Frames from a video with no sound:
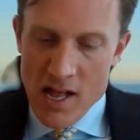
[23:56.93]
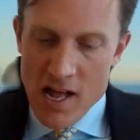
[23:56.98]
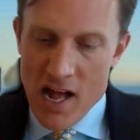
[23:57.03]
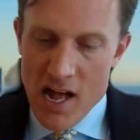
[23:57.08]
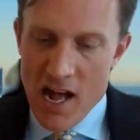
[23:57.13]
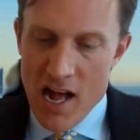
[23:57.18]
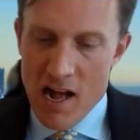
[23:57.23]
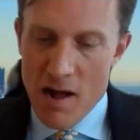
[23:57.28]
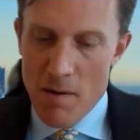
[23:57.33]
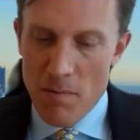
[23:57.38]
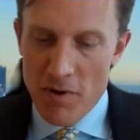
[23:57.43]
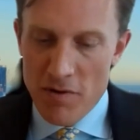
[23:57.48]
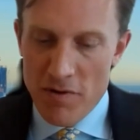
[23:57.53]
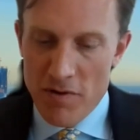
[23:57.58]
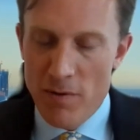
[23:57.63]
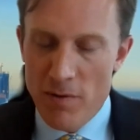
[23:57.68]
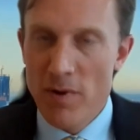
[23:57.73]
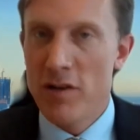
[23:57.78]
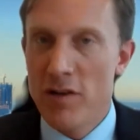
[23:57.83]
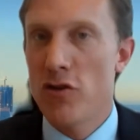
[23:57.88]
But
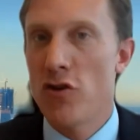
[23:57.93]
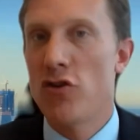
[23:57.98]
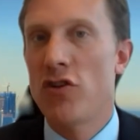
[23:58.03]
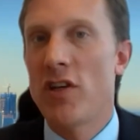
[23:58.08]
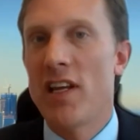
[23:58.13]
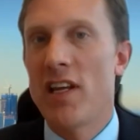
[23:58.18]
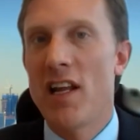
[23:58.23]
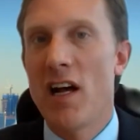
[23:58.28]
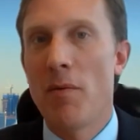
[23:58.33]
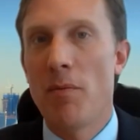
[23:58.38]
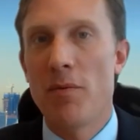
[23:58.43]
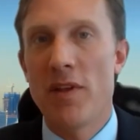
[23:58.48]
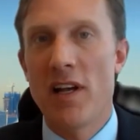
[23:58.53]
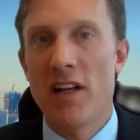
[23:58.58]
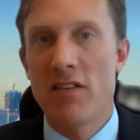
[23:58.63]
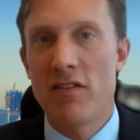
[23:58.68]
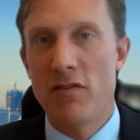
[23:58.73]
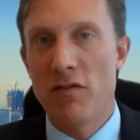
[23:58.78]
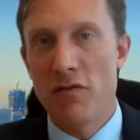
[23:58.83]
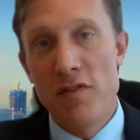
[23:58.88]
then once you set up
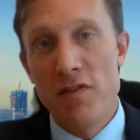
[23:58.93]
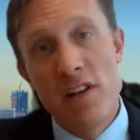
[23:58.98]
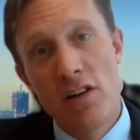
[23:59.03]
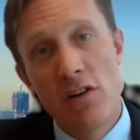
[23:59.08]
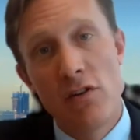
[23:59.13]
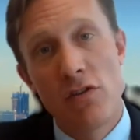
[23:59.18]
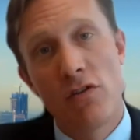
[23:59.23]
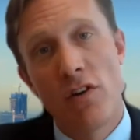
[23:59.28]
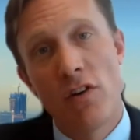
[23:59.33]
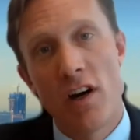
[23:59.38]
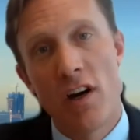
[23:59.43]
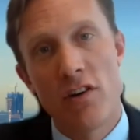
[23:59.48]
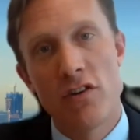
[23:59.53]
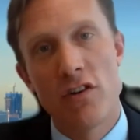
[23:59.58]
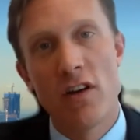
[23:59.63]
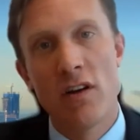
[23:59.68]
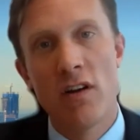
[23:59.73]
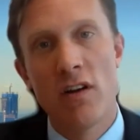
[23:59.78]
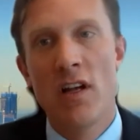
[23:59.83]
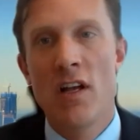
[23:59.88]
that feeder
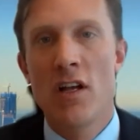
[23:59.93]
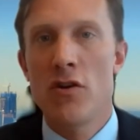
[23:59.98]
structure,